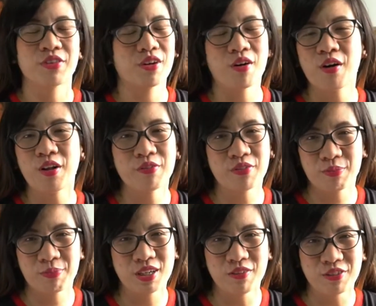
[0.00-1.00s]
all of the
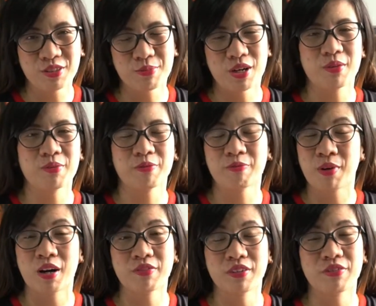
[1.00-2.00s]
previous
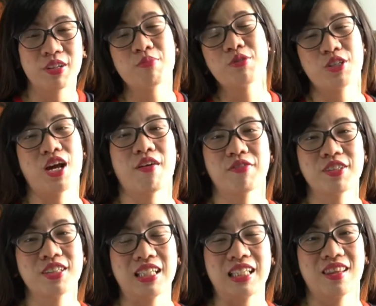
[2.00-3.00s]
Marvel films, you have to
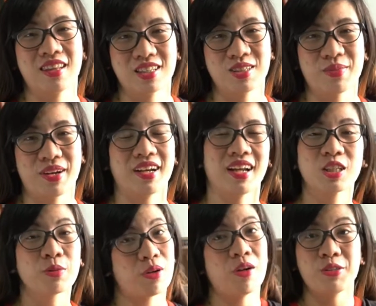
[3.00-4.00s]
see this one.
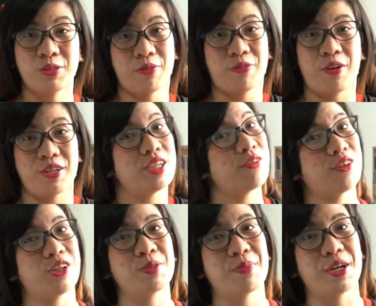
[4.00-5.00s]
Also, of course, if you're
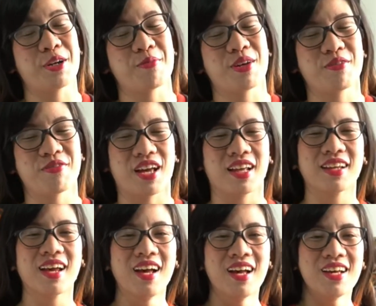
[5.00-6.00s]
a Spider-Man fan.
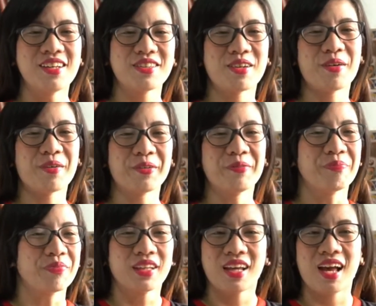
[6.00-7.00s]
So
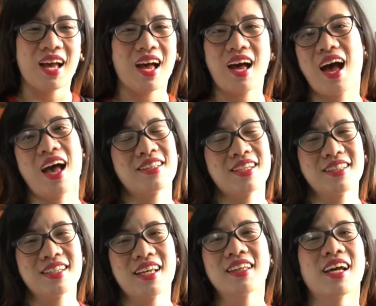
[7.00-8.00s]
as I
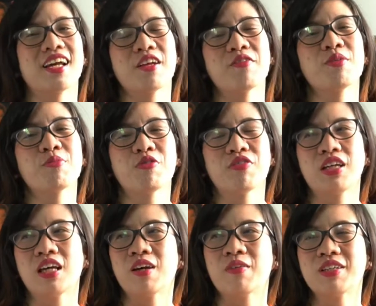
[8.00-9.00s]
said, I loved the
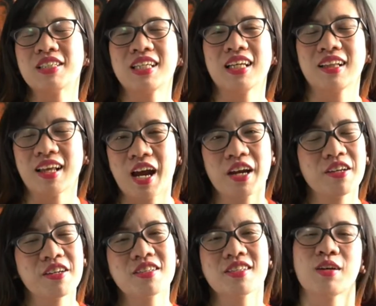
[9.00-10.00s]
movie. It was
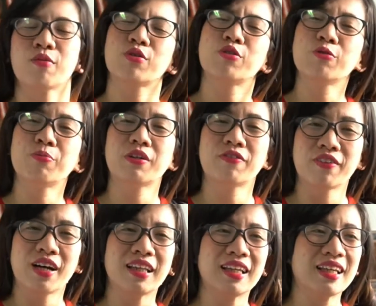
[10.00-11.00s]
hilarious, it was super
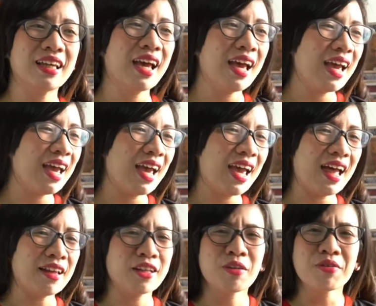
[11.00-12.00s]
funny,
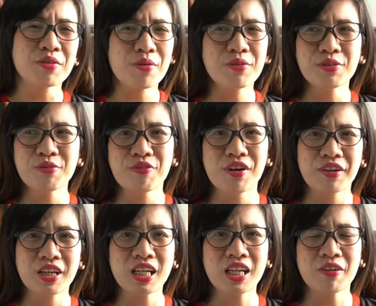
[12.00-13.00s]
and it was also
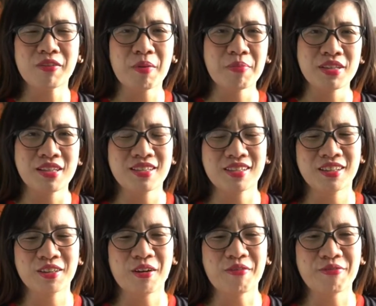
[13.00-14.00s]
very
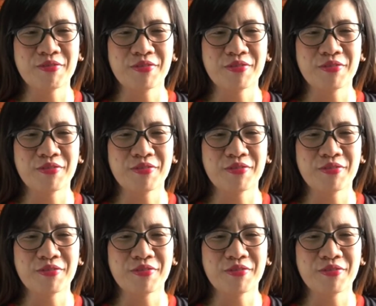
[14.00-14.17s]
reminiscent of